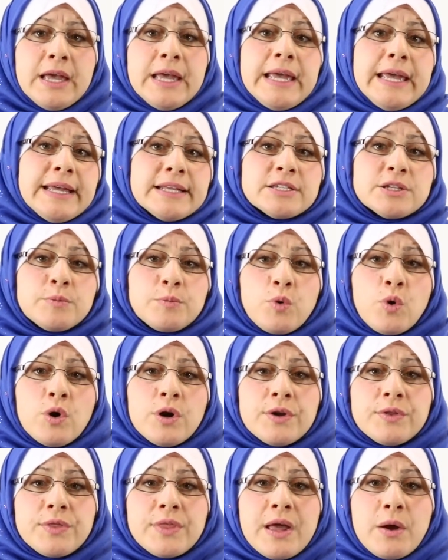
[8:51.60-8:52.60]
It's
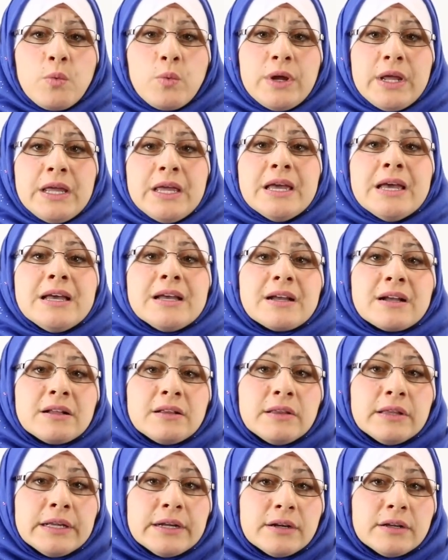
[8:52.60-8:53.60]
important that we
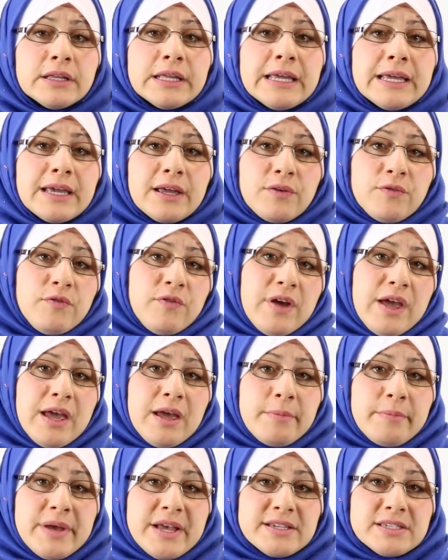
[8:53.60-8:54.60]
clearly convey
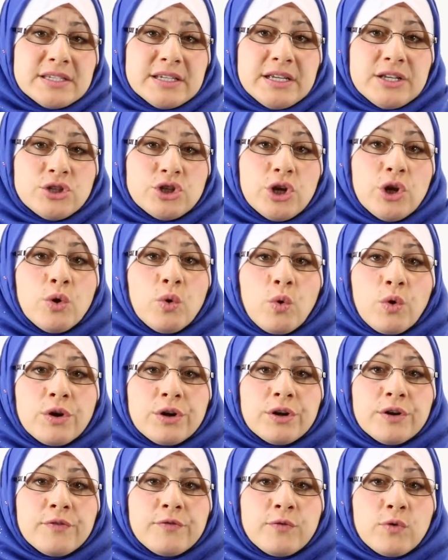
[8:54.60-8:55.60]
a message in
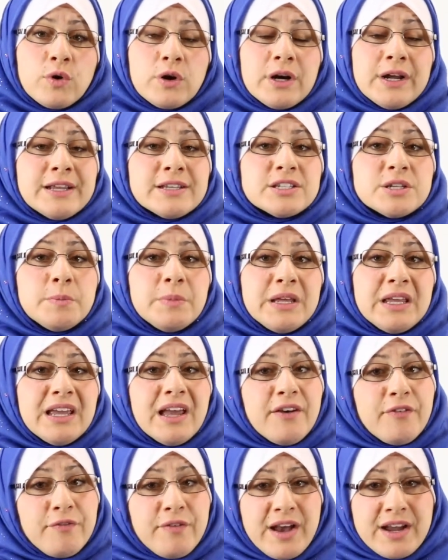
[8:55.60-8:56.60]
order for it to be
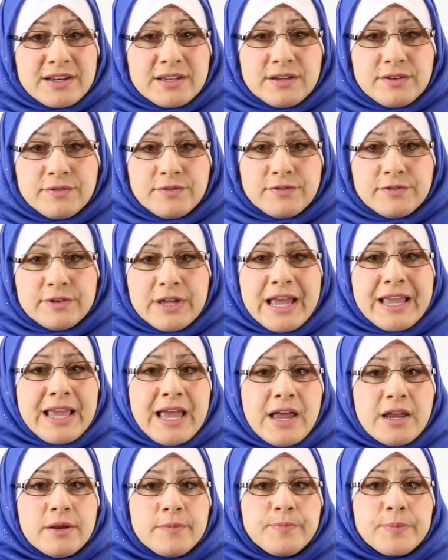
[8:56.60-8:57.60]
effective.
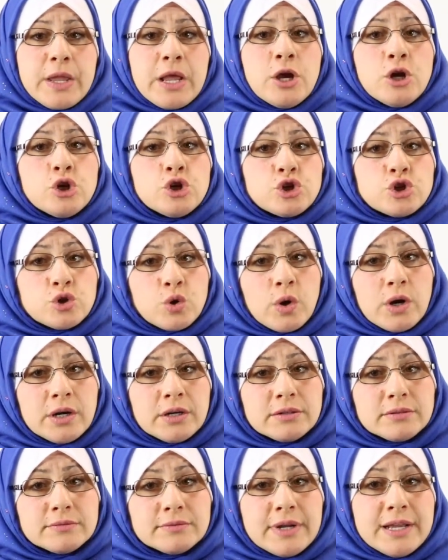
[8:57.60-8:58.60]
Again,
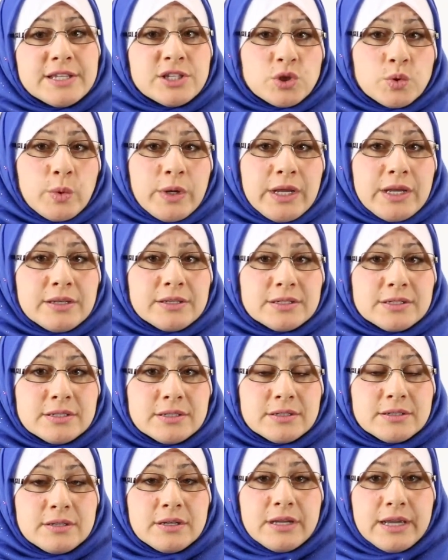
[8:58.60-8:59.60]
short and sweet
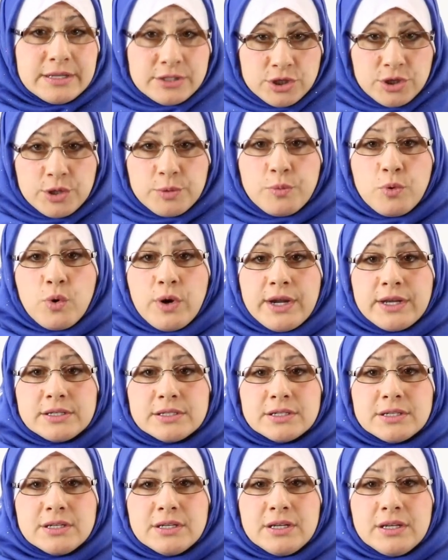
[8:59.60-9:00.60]
and to the
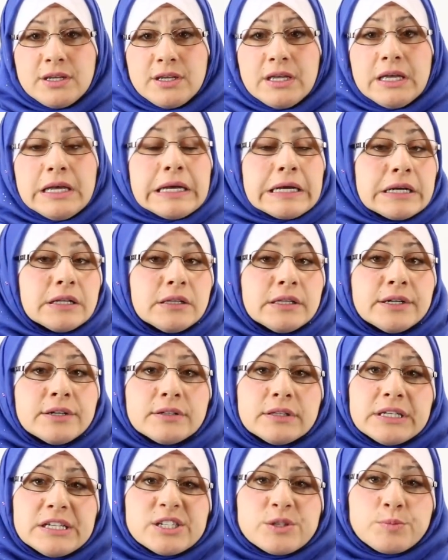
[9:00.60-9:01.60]
point.
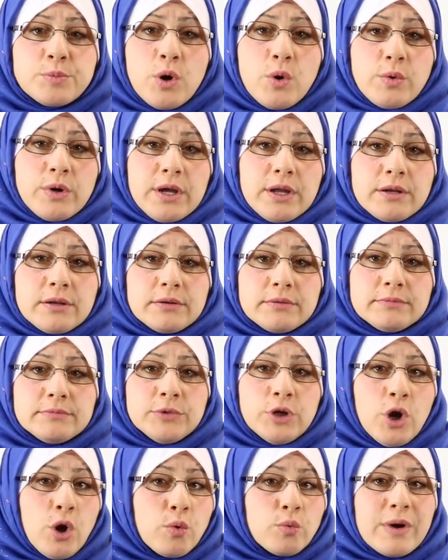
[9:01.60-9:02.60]
Clearly spoken,
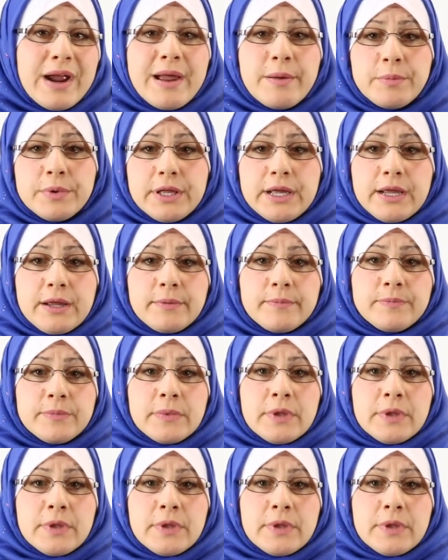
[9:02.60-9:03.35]
no rambling.